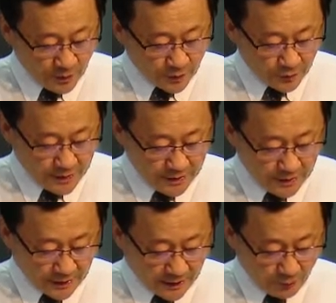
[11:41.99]
So
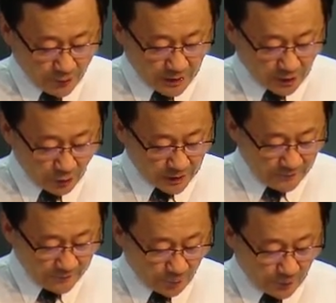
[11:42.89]
here that we are
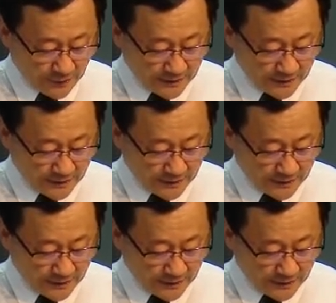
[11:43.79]
looking for